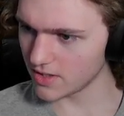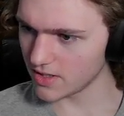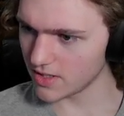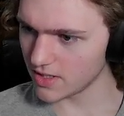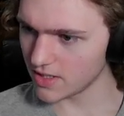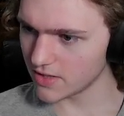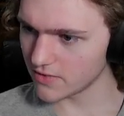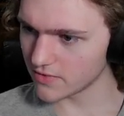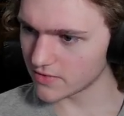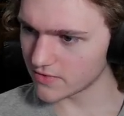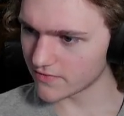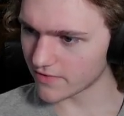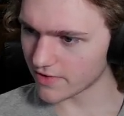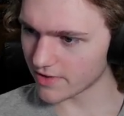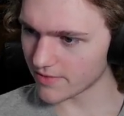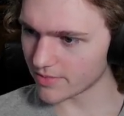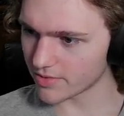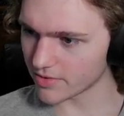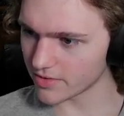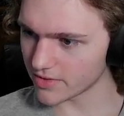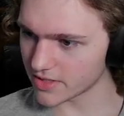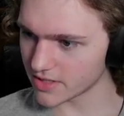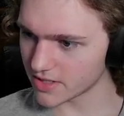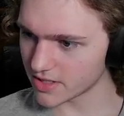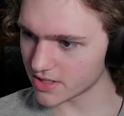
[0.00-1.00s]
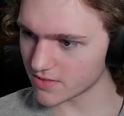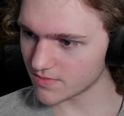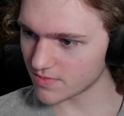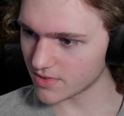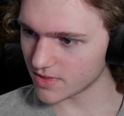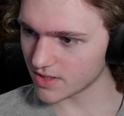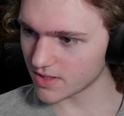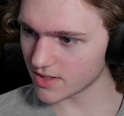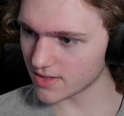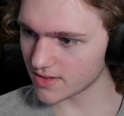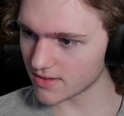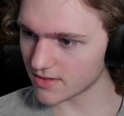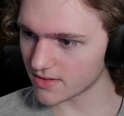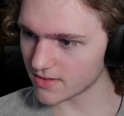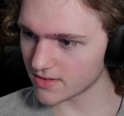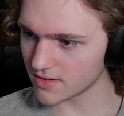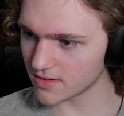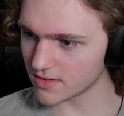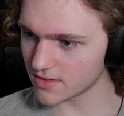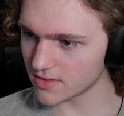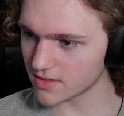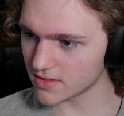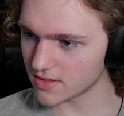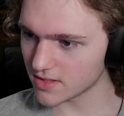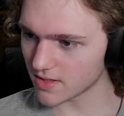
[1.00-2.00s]
It was very poisonous, but he
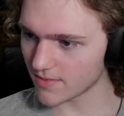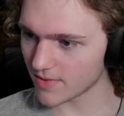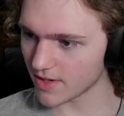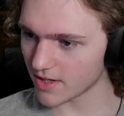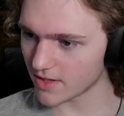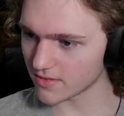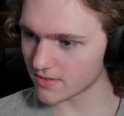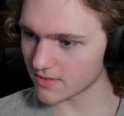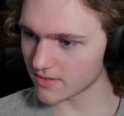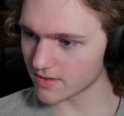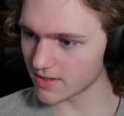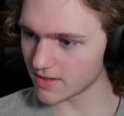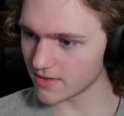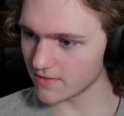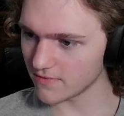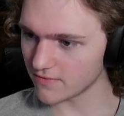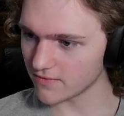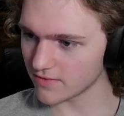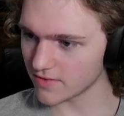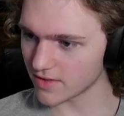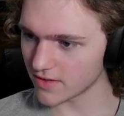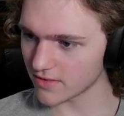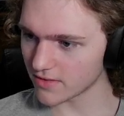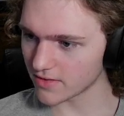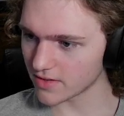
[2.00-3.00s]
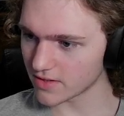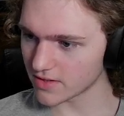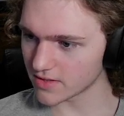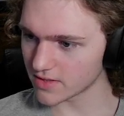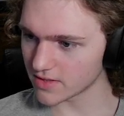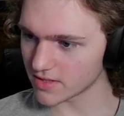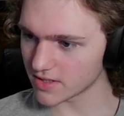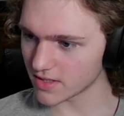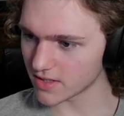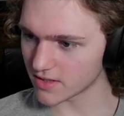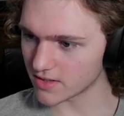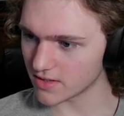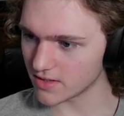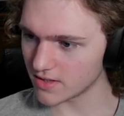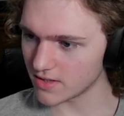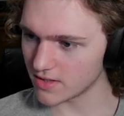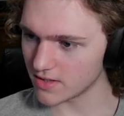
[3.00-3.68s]
somehow lived without getting sick.